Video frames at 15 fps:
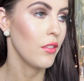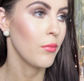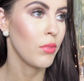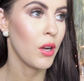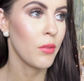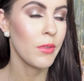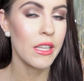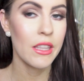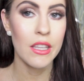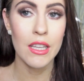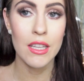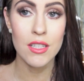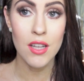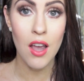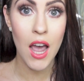probably
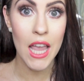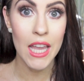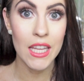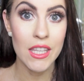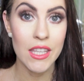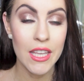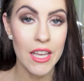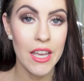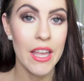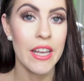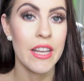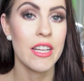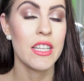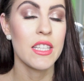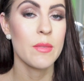the entire year
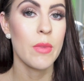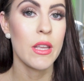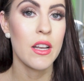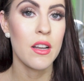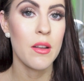and it has been